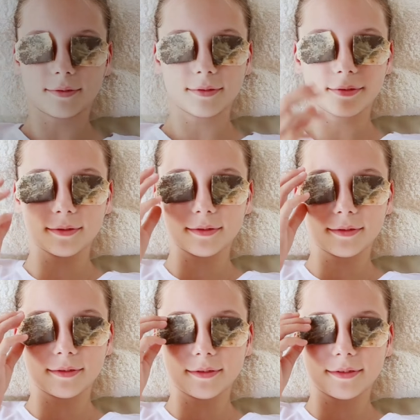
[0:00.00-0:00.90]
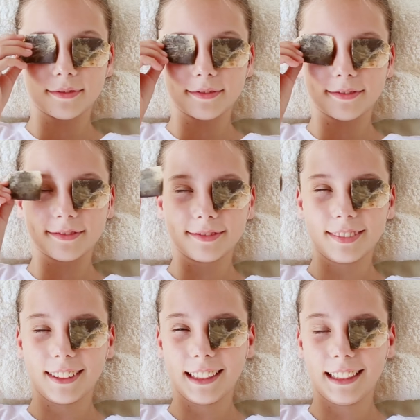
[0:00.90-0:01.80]

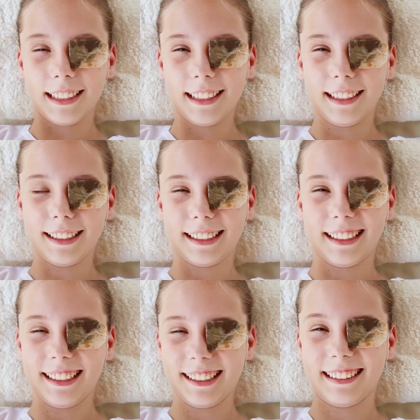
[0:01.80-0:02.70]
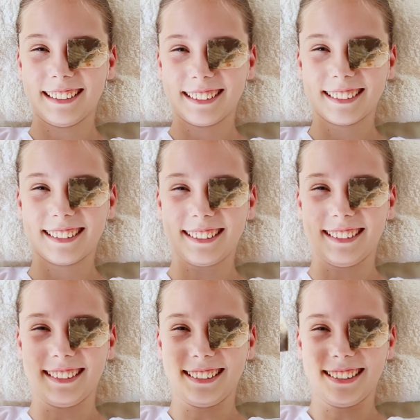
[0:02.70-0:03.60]

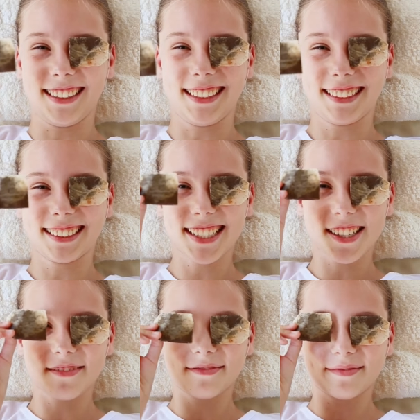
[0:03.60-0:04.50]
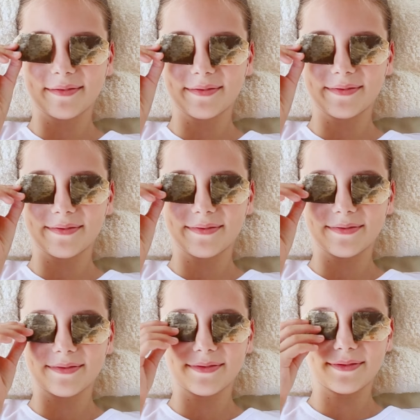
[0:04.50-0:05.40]

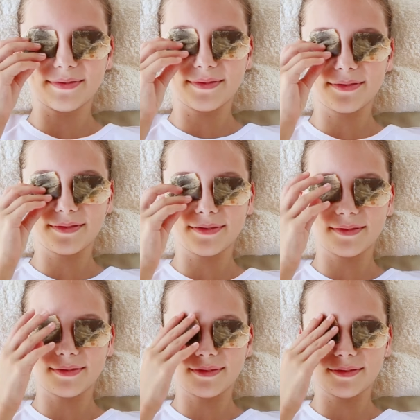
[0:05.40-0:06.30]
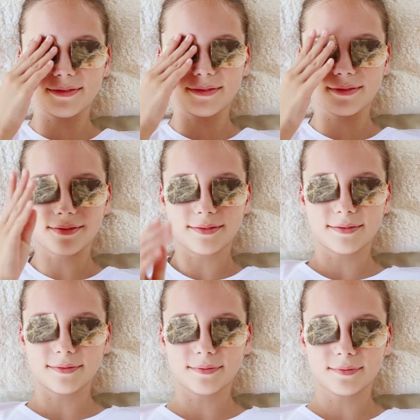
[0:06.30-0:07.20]

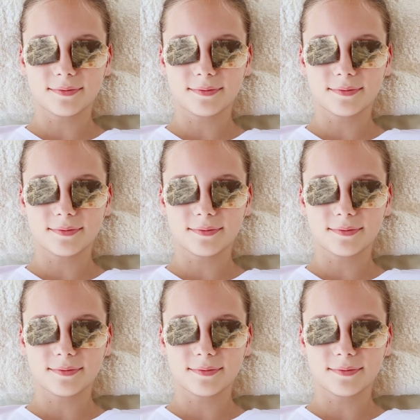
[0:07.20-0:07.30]
No one is speaking in this clip.